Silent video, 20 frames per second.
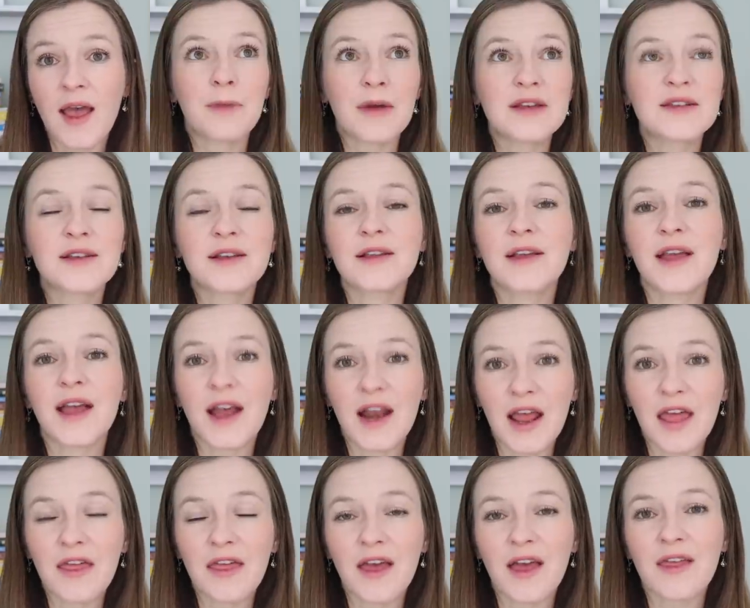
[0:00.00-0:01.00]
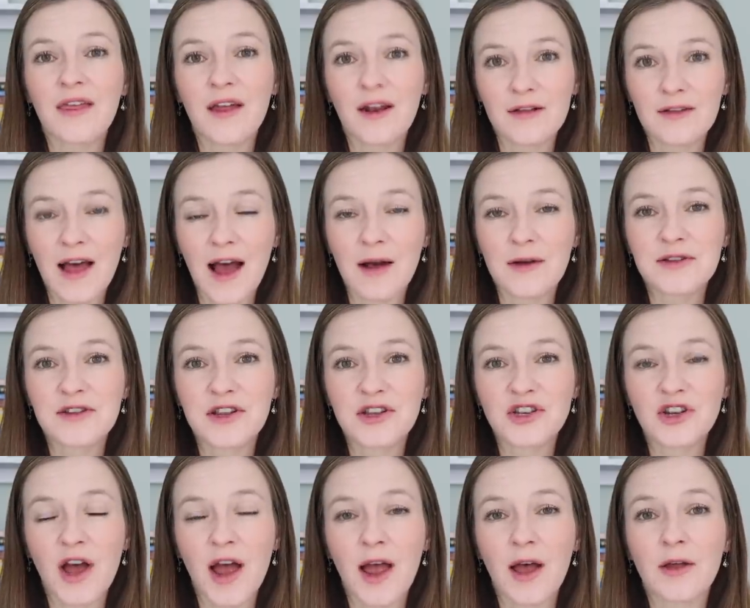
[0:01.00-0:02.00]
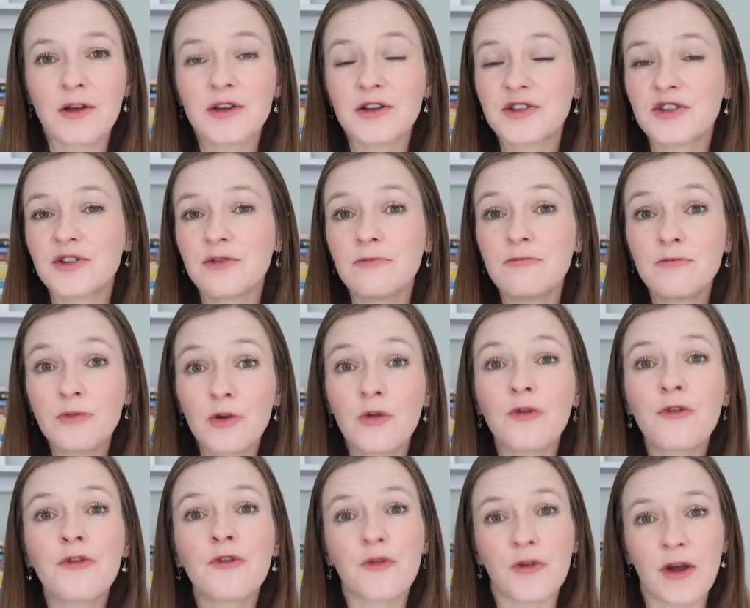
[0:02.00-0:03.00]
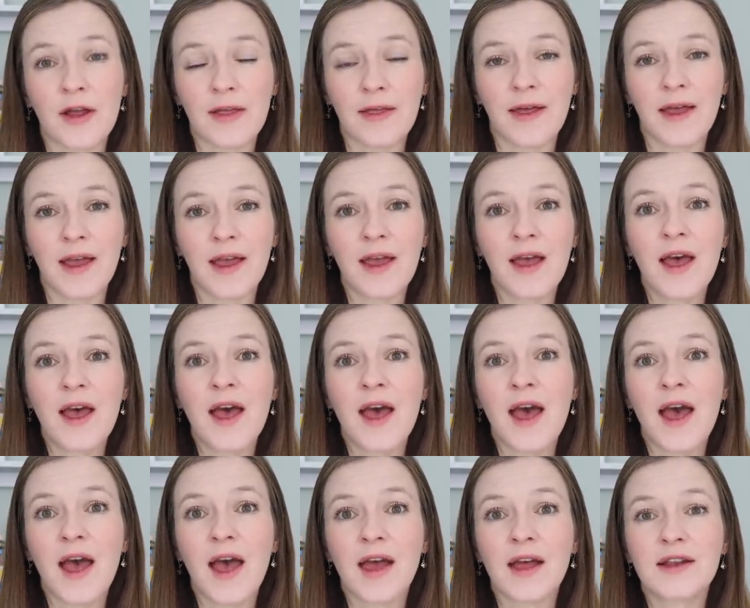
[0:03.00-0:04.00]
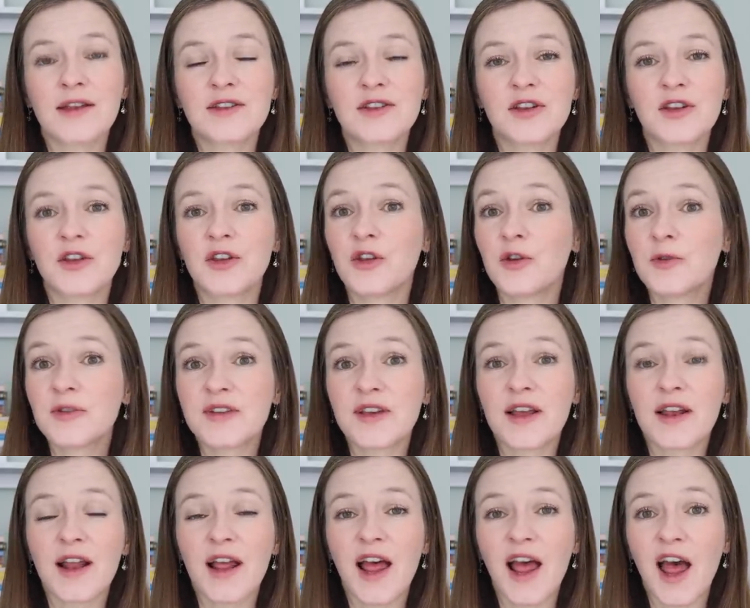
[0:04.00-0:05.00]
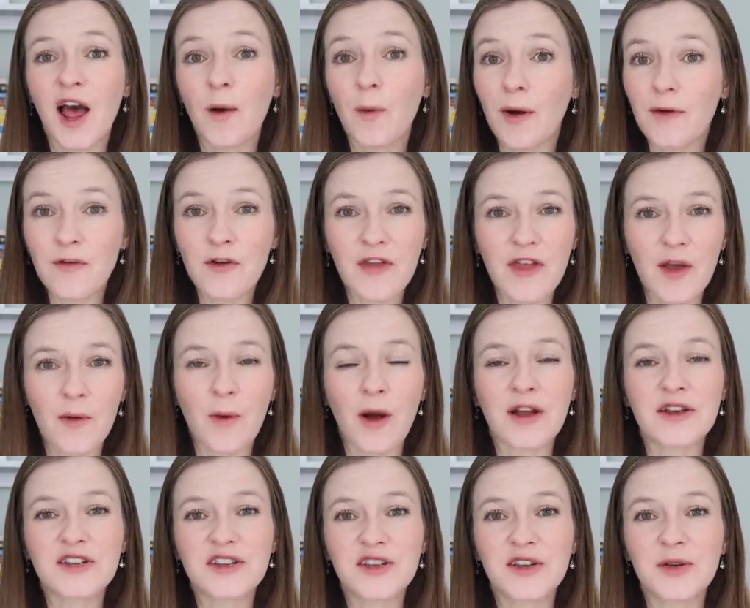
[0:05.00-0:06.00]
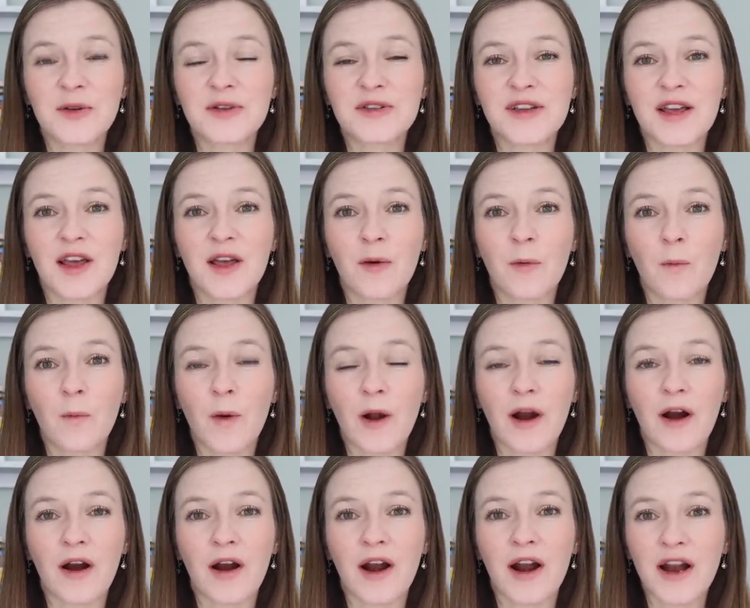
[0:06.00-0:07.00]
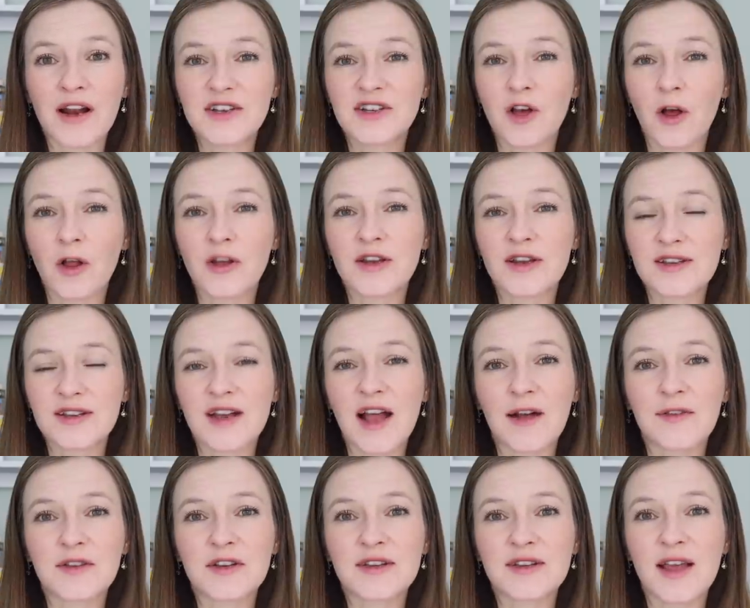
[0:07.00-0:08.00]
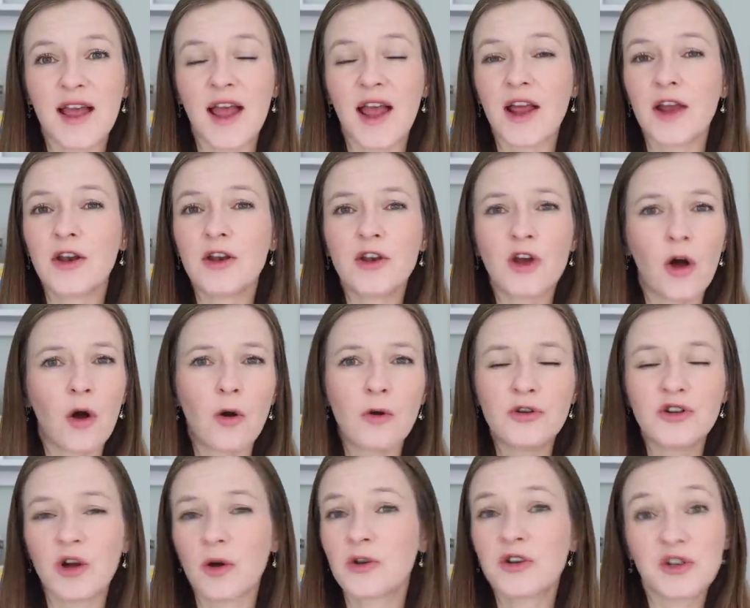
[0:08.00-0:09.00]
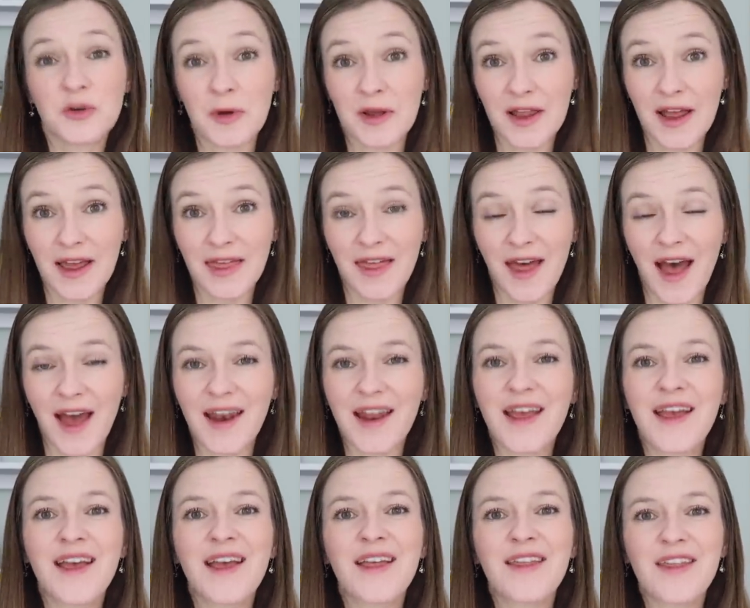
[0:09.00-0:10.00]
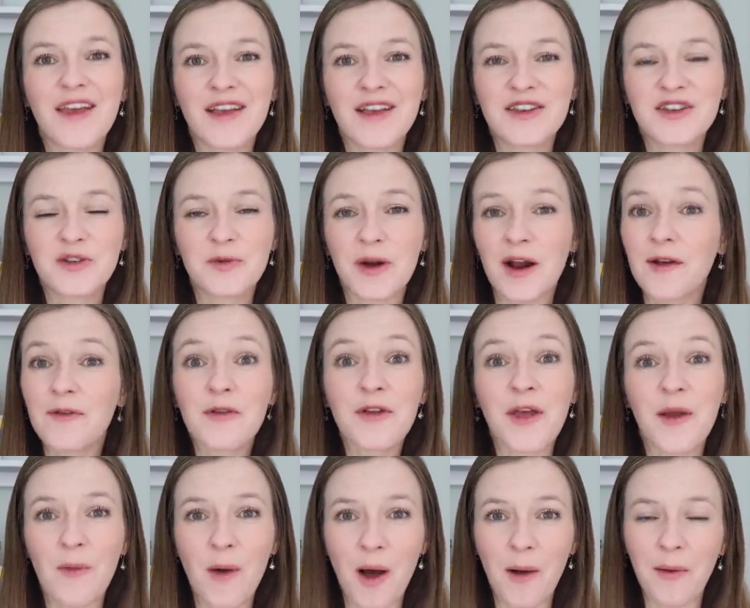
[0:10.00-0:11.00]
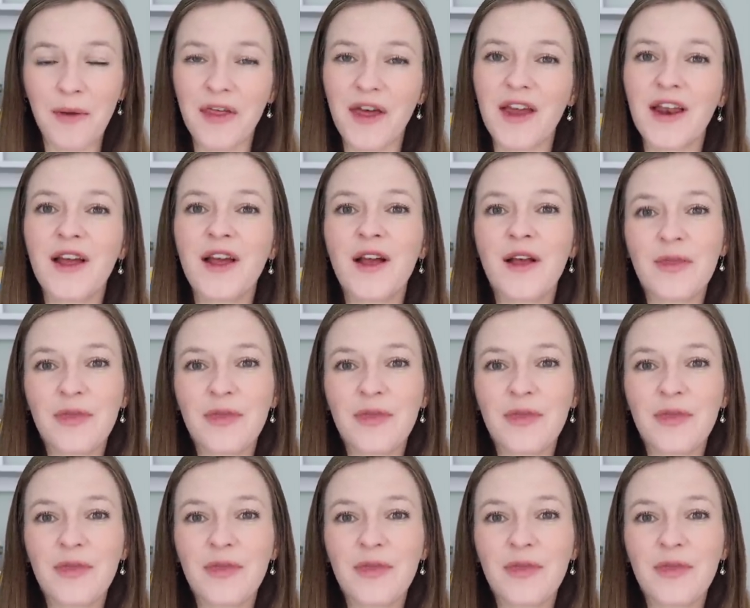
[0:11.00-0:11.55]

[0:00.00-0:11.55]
Basically anything that allows the child child to move freely and to use it however they want to use it, where an adult doesn't have to say, no, don't do it like that. They can do whatever they want with it.